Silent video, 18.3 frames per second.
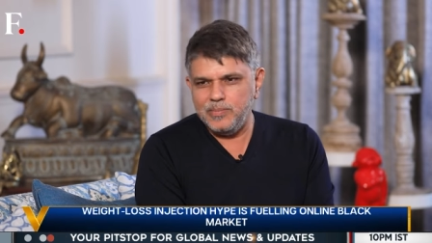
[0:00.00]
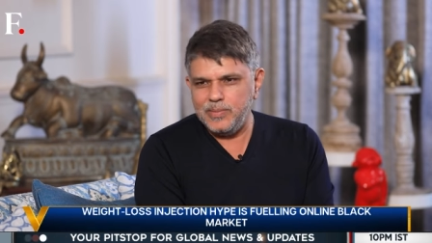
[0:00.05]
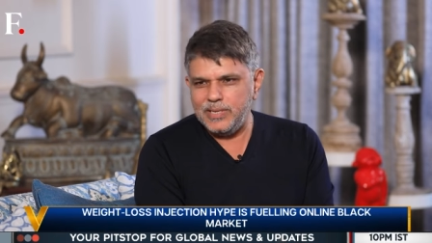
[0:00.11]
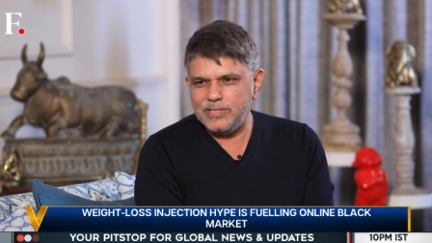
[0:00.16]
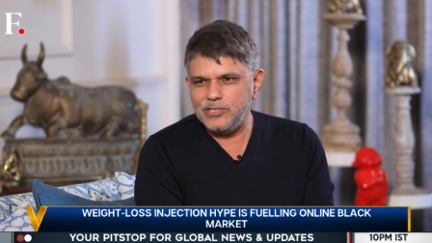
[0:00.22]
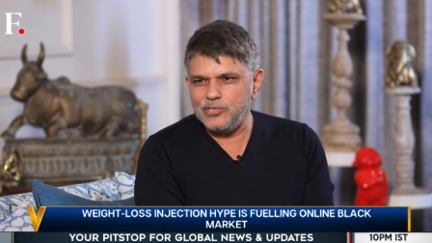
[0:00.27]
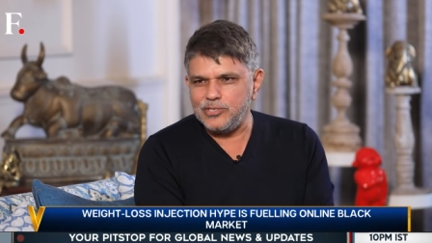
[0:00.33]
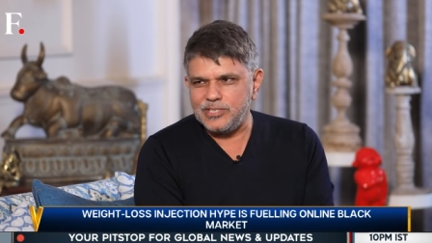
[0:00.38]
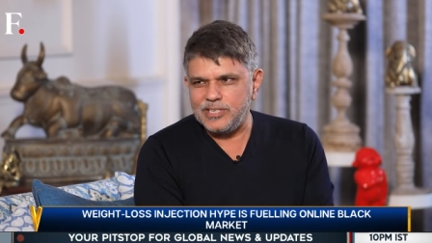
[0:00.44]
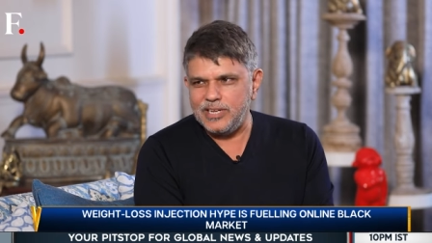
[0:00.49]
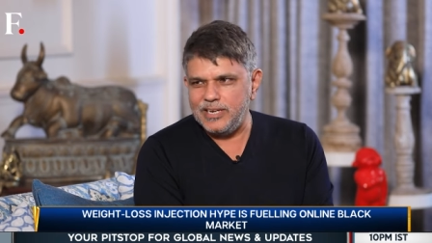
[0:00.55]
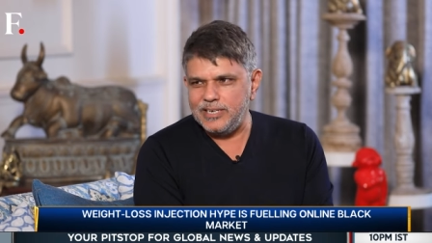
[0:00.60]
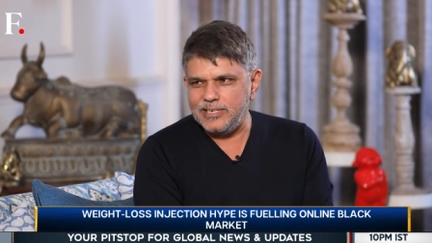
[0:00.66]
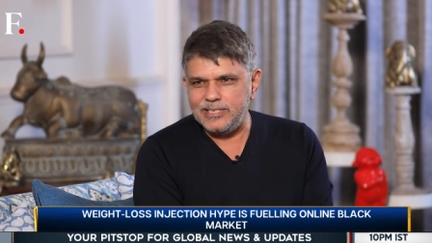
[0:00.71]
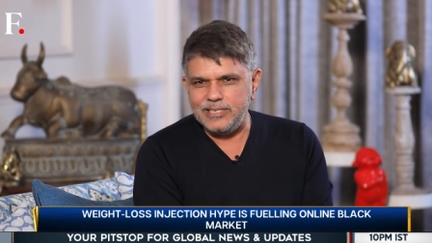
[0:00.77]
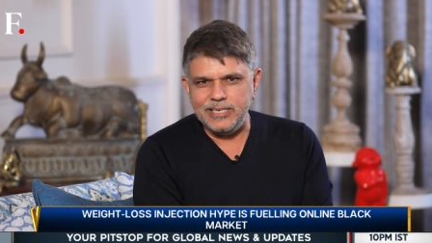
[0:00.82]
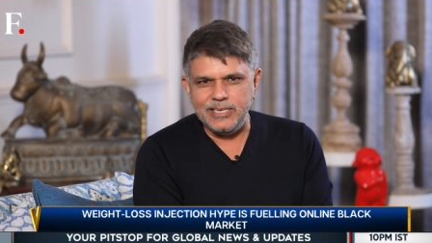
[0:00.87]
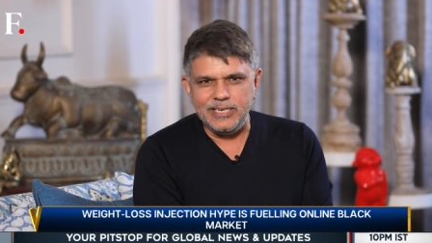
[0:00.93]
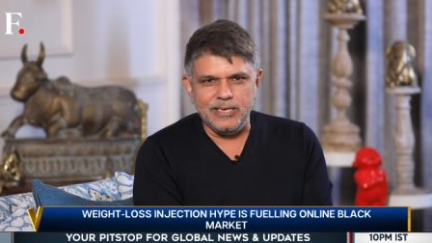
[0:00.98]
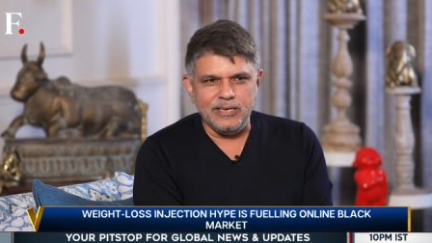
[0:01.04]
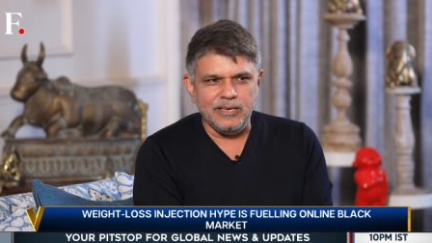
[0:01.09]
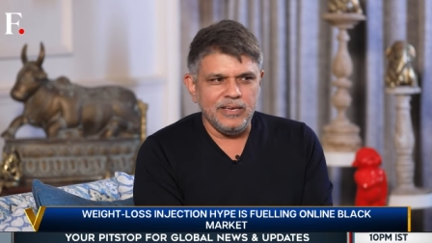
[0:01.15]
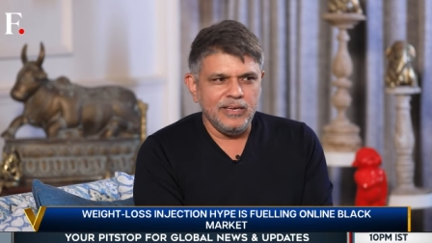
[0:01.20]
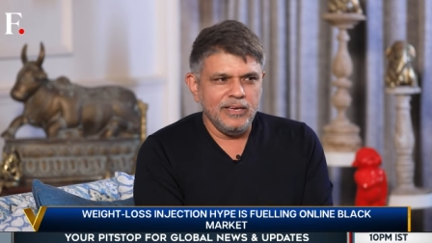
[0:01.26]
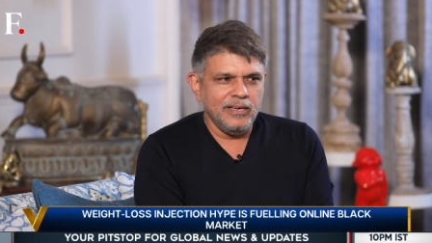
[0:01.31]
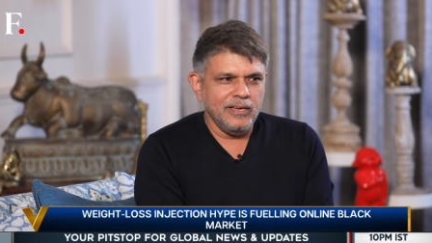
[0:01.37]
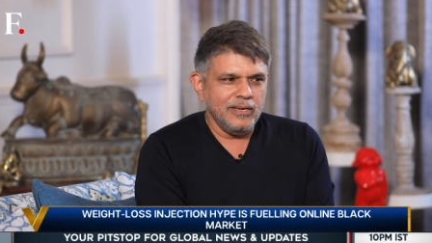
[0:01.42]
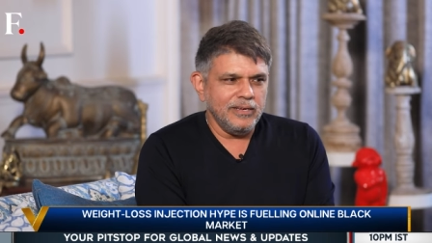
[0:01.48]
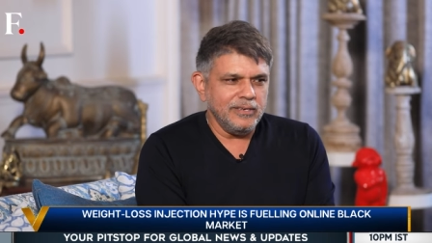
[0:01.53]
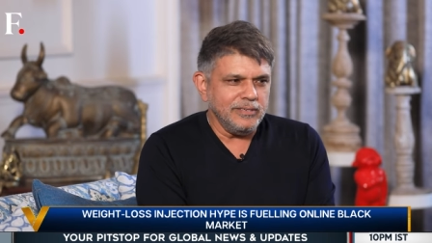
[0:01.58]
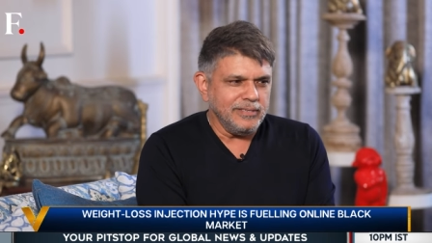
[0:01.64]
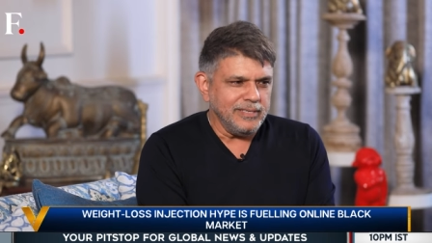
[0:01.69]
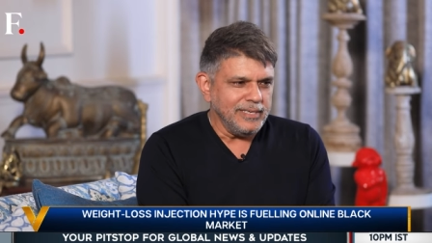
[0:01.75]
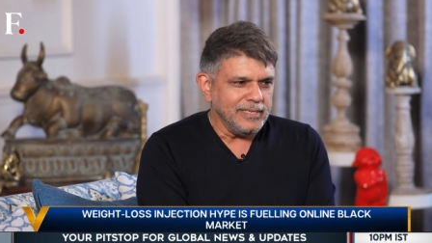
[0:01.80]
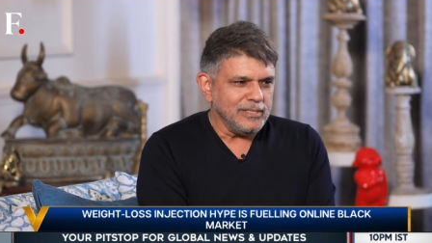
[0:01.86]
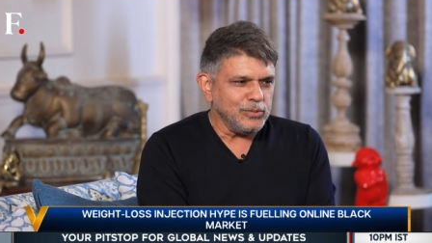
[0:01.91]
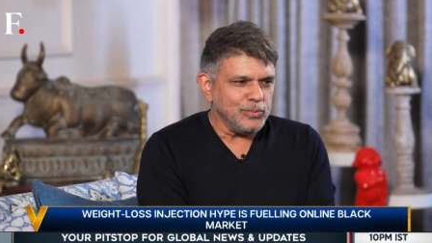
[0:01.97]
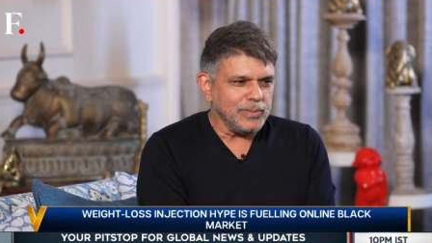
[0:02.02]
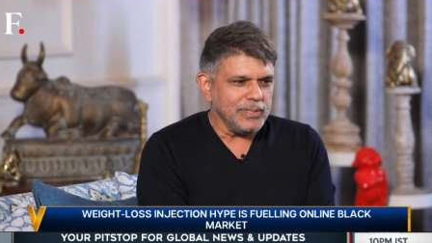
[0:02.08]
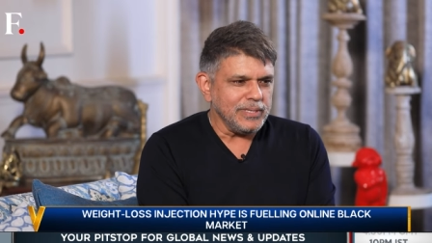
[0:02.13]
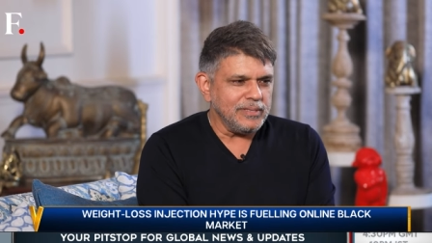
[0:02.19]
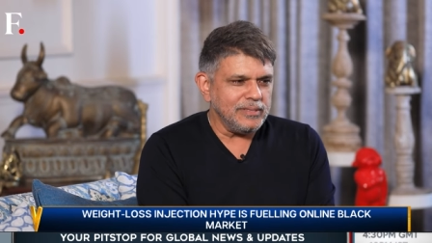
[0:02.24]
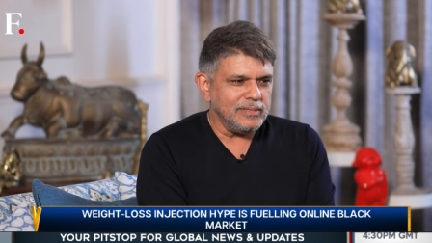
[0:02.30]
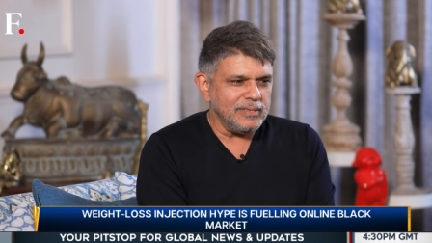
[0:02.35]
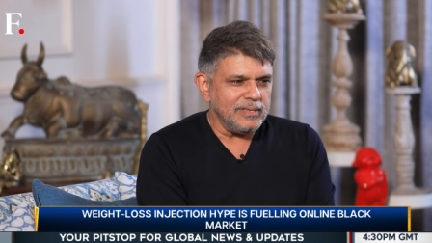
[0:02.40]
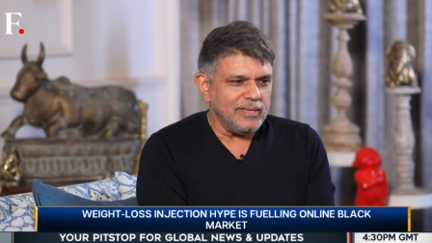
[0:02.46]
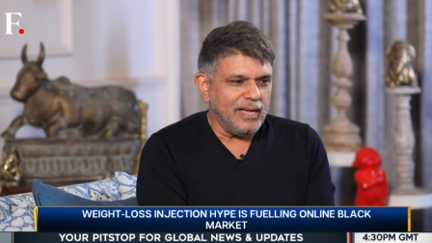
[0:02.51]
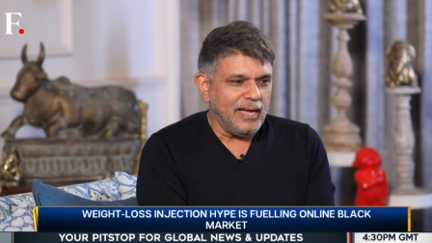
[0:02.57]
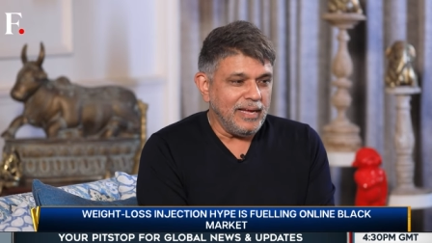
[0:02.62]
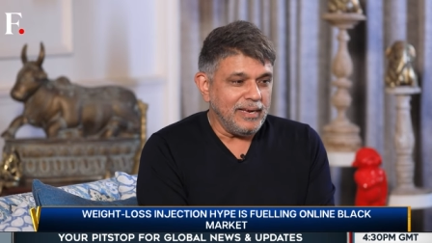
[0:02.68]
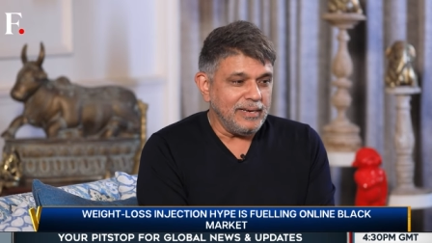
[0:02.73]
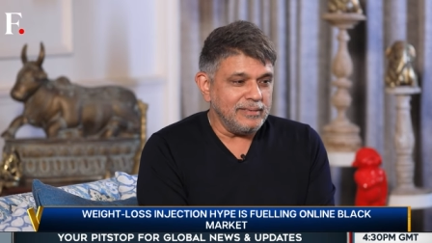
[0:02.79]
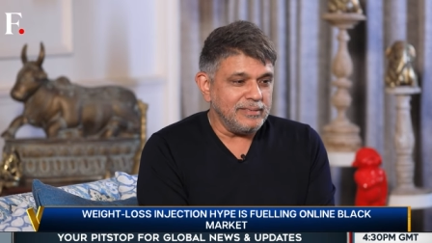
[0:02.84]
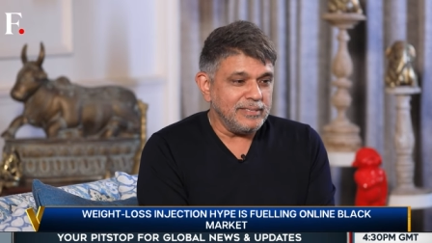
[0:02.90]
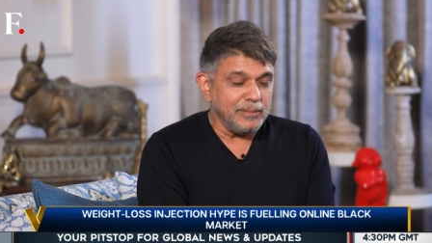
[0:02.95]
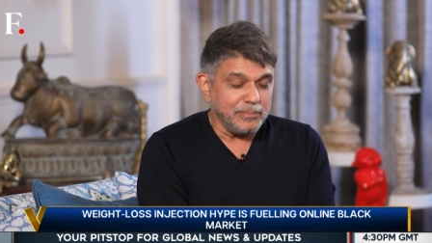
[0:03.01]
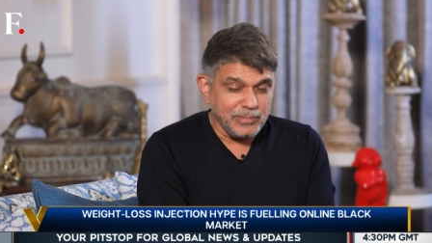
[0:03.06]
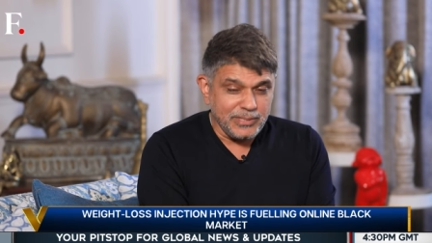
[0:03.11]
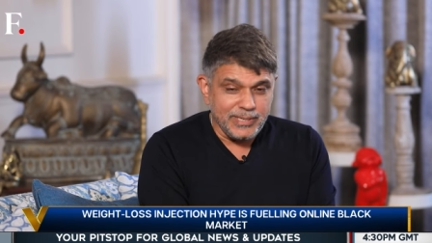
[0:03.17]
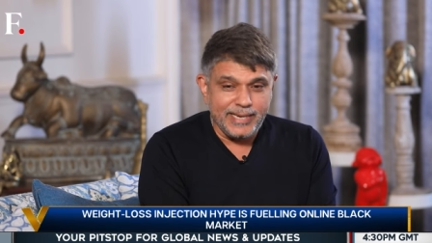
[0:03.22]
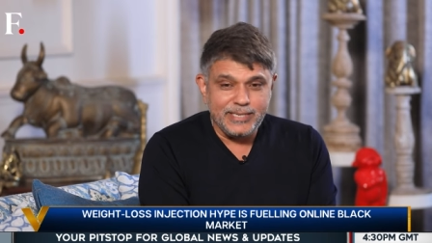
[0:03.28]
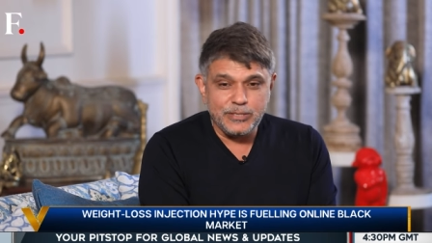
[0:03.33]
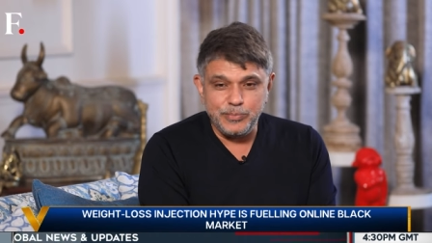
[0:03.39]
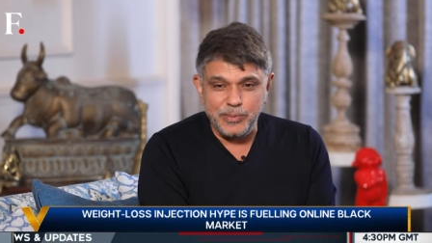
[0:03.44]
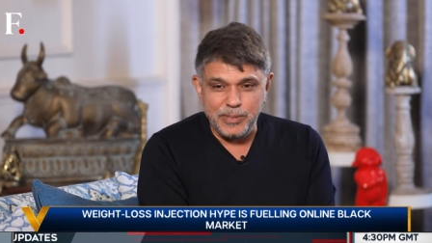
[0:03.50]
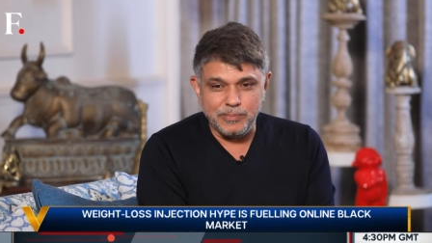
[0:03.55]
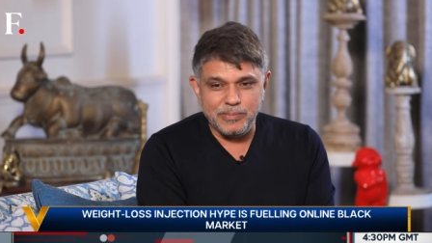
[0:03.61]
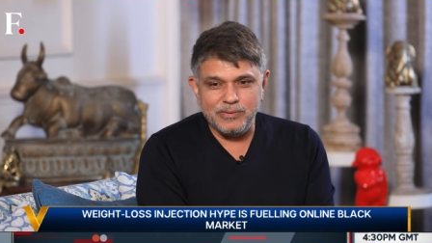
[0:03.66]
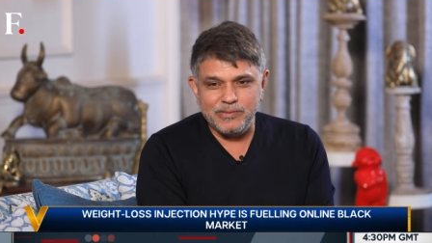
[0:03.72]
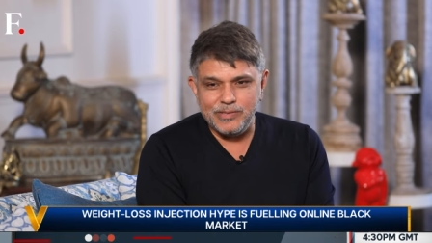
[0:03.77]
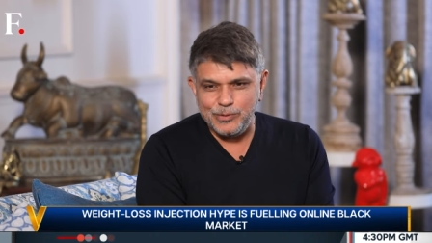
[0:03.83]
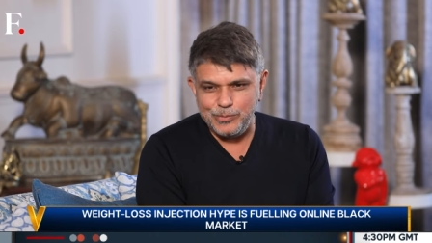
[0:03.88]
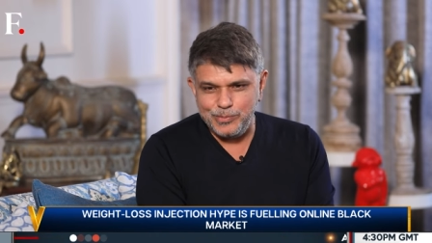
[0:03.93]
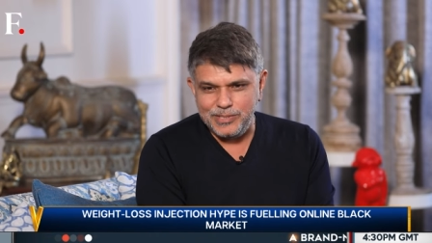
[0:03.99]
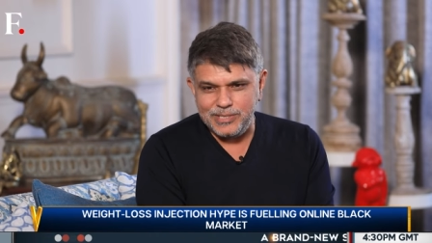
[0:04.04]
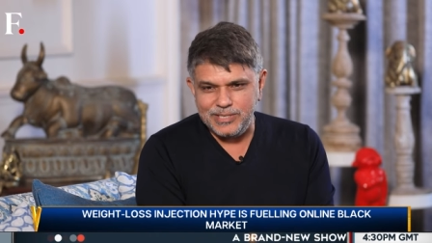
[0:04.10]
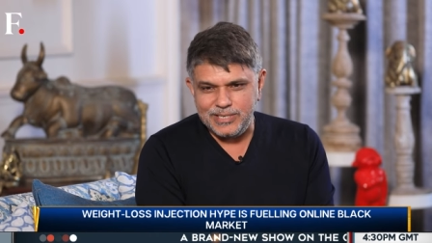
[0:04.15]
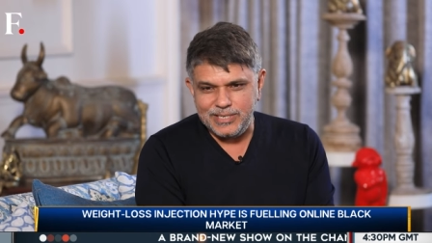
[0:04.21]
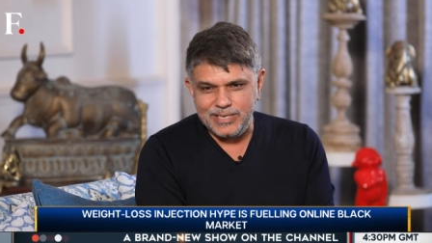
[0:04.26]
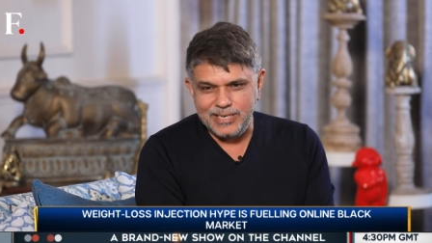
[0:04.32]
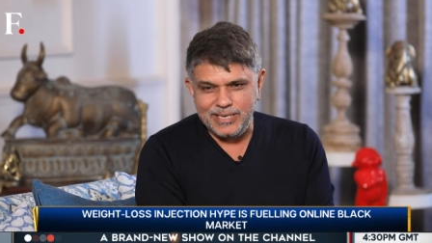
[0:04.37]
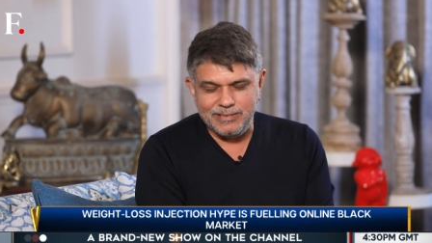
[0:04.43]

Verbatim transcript: that society deals with and subjects people with obesity.